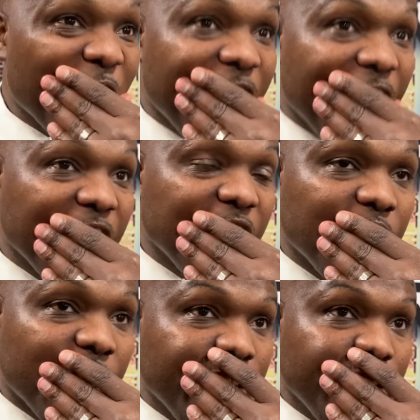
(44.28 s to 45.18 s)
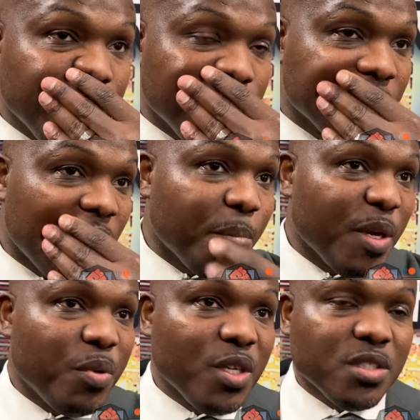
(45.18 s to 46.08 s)
Haney is not a
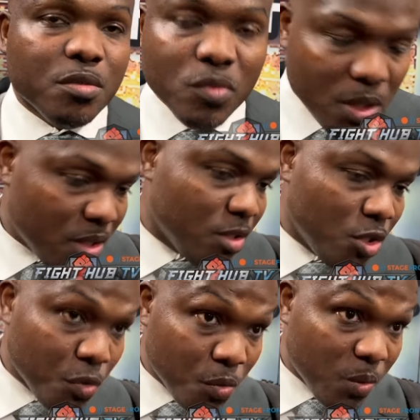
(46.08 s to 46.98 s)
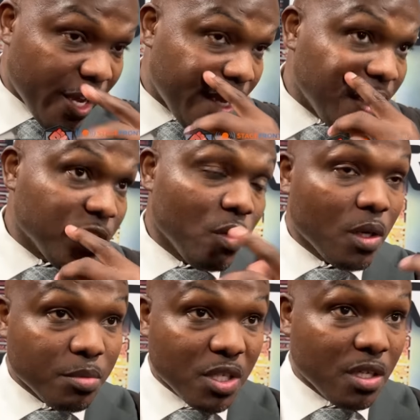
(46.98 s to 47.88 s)
big puncher, one. Two, Haney's going
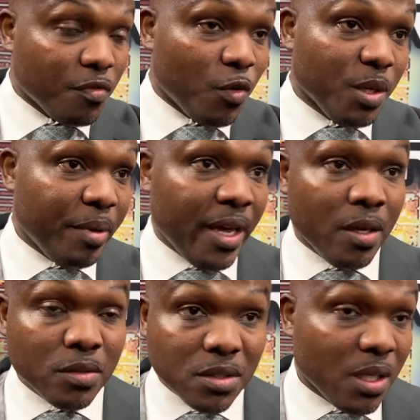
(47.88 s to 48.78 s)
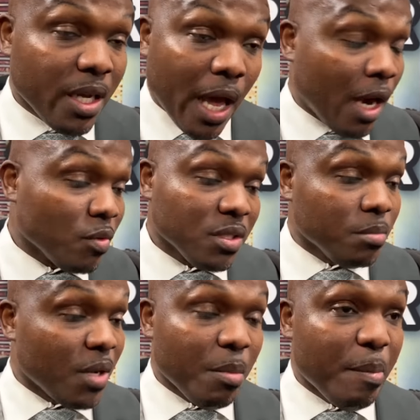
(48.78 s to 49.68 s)
up to 140 pounds. I don't see
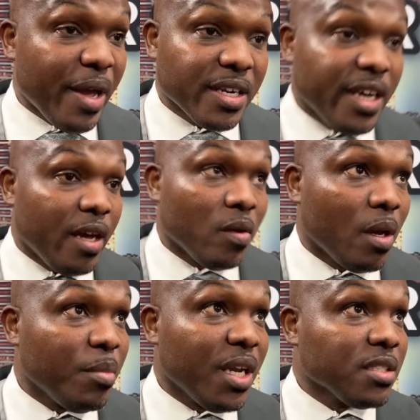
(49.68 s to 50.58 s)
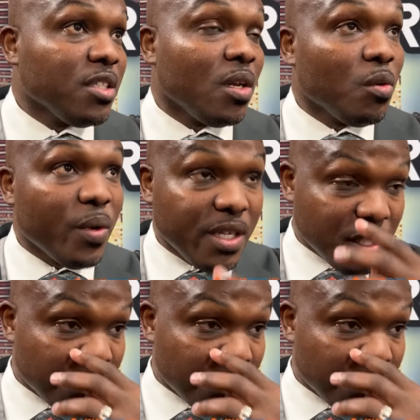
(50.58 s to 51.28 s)
him coming back down. I mean, I see all the weight he's